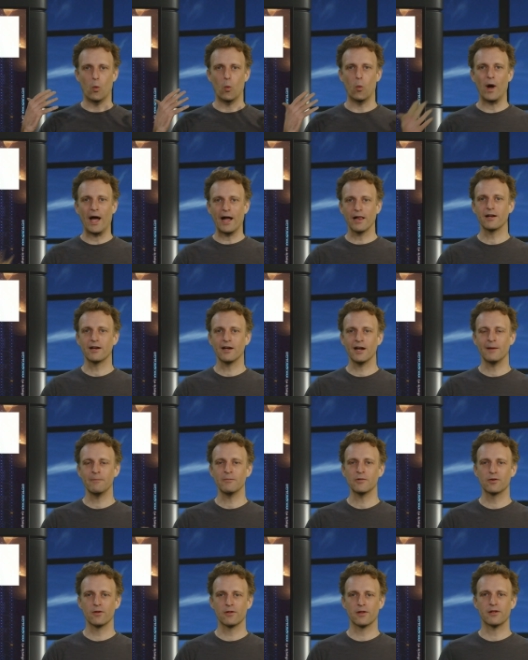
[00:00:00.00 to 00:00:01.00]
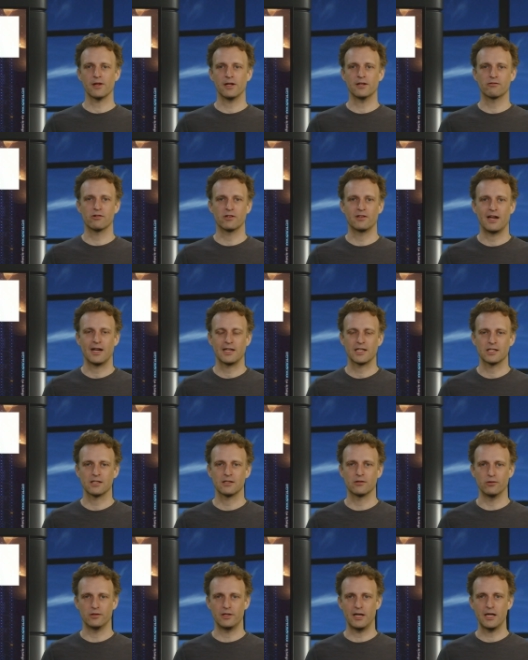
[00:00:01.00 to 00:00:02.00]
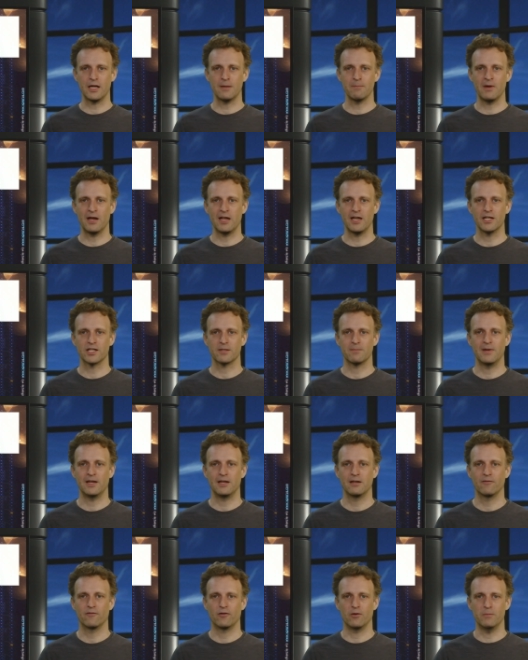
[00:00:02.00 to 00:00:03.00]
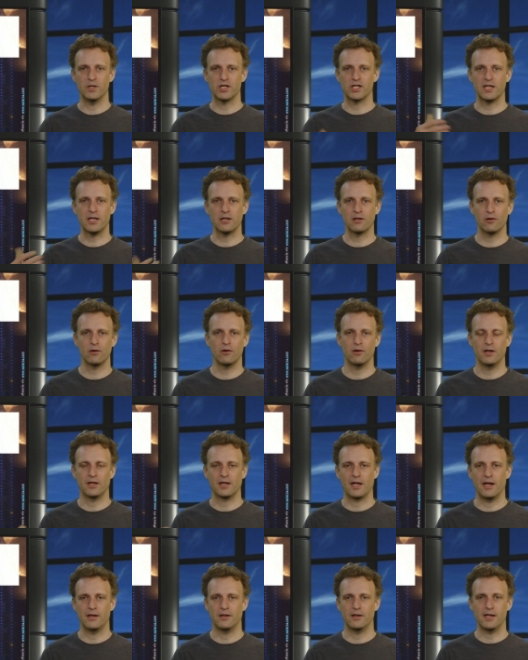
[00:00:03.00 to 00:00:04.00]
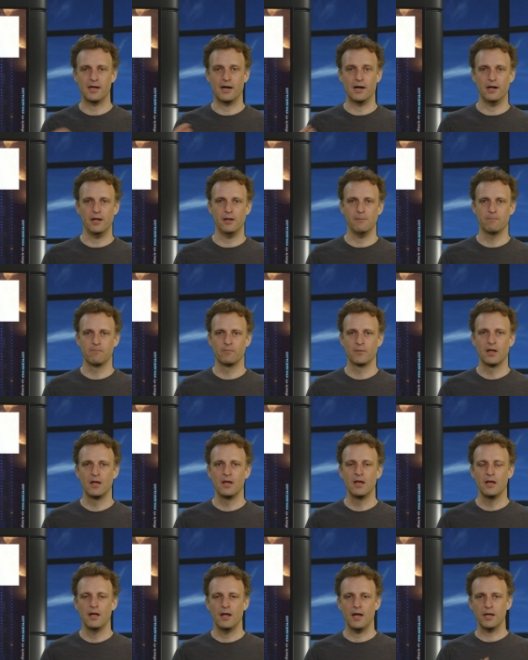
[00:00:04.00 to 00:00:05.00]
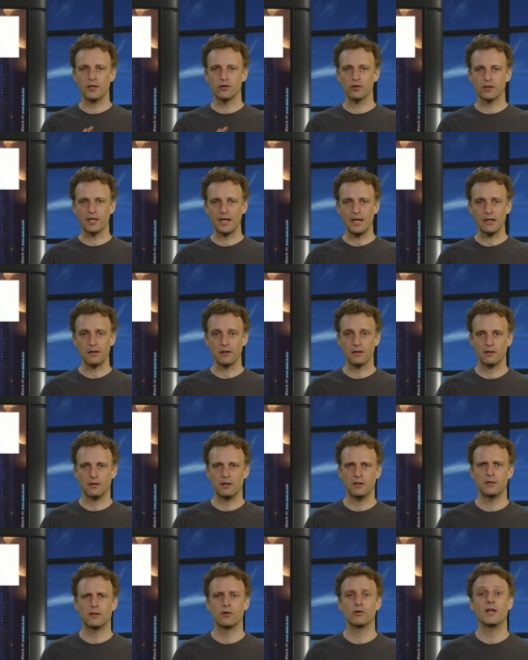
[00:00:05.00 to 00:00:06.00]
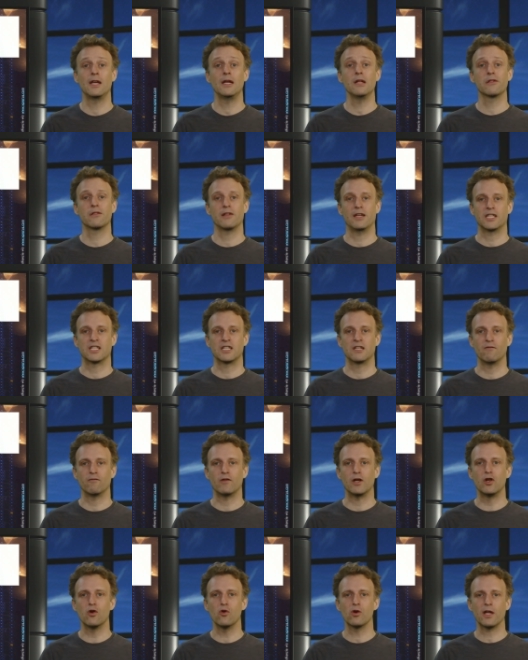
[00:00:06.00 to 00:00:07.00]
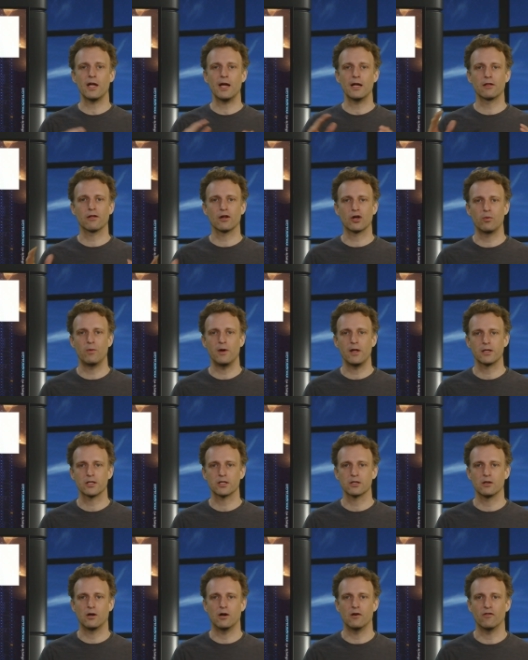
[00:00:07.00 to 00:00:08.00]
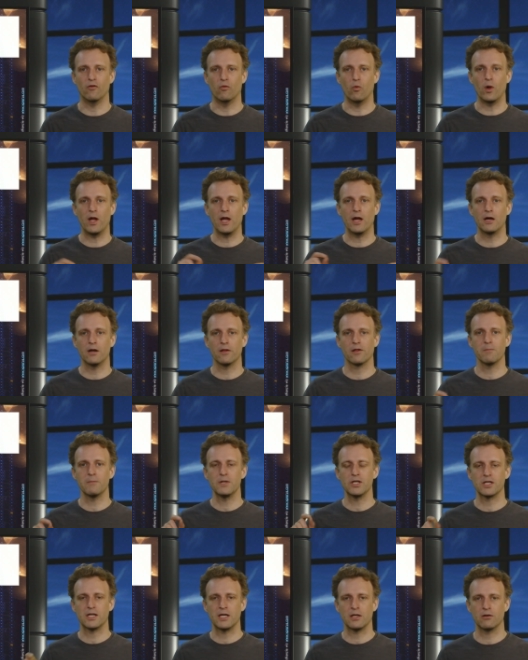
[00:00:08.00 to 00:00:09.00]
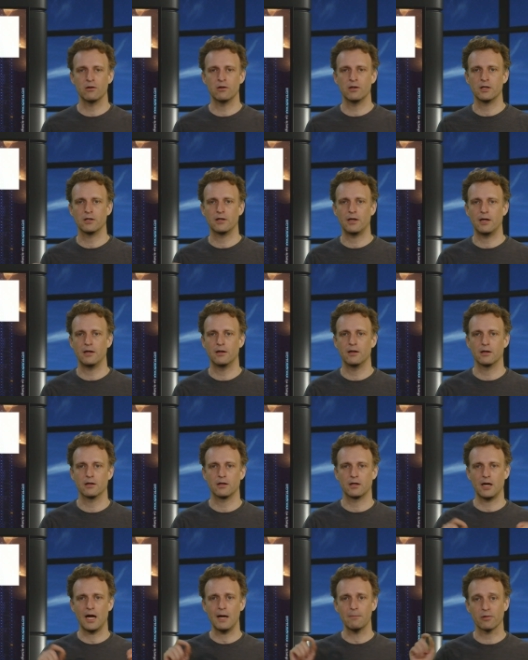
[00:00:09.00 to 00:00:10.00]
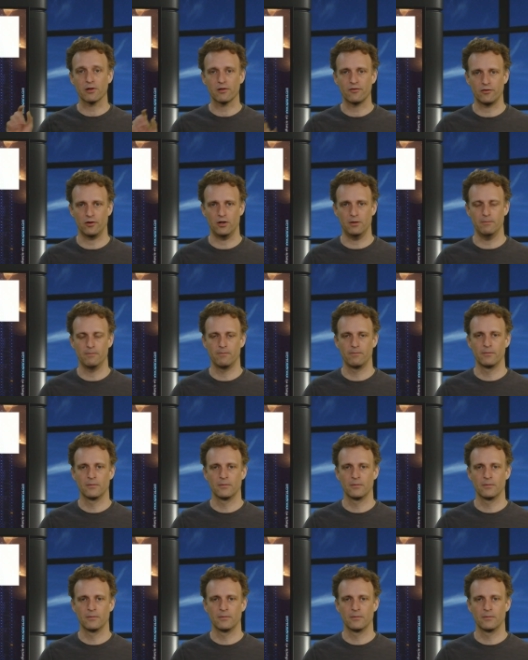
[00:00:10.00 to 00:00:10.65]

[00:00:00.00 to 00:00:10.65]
Welcome to this introduction to data management for machine learning and AI. In today's session, we look at the question of where the machine learning data comes from.